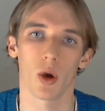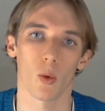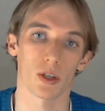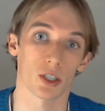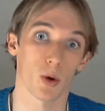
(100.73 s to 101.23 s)

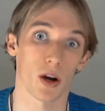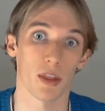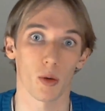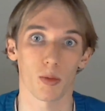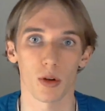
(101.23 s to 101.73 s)
which is why
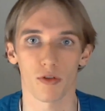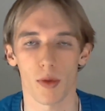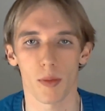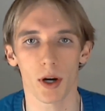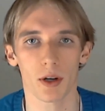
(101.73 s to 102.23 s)
they were pulled from
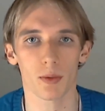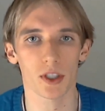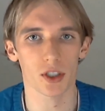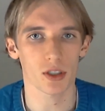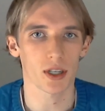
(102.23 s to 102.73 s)
the market
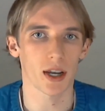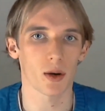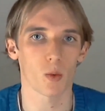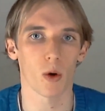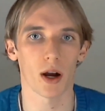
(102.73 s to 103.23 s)
recently
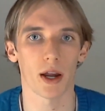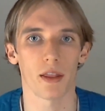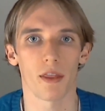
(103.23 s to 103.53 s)
and why